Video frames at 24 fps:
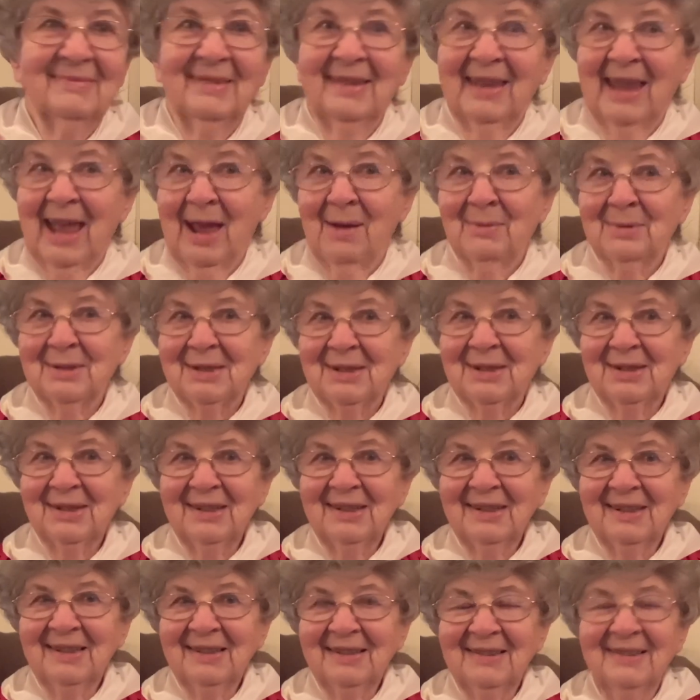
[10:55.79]
That was
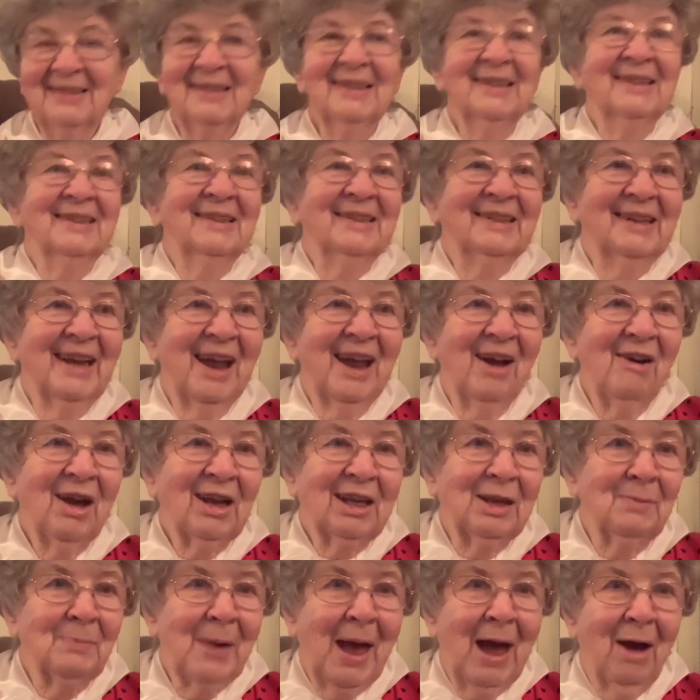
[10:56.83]
good. Now I
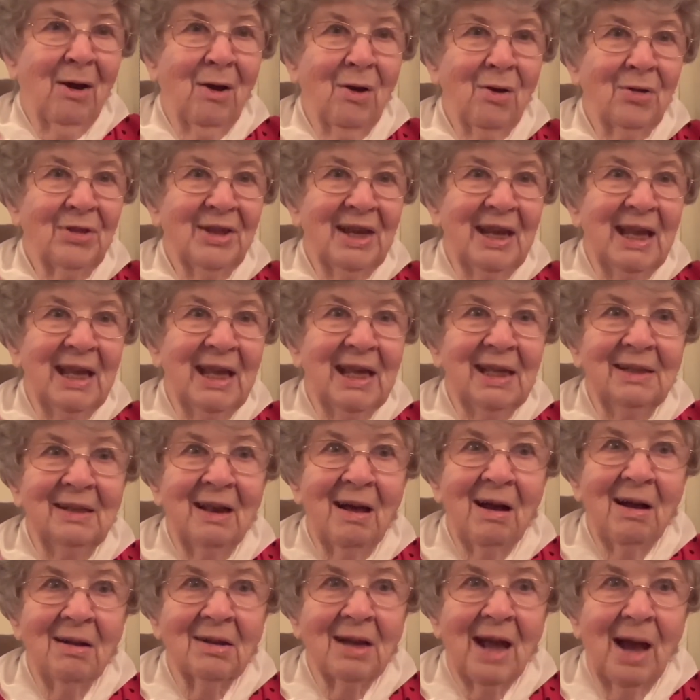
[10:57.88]
can buy all the
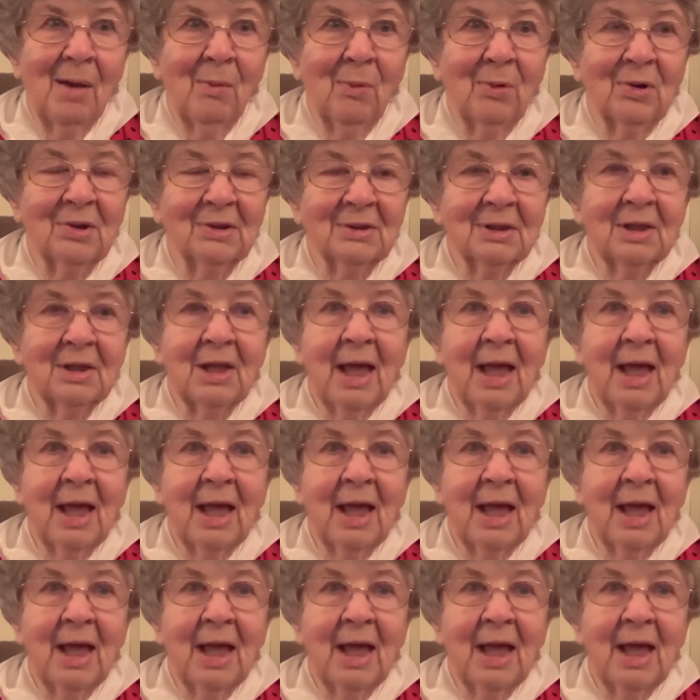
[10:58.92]
eggnog I want.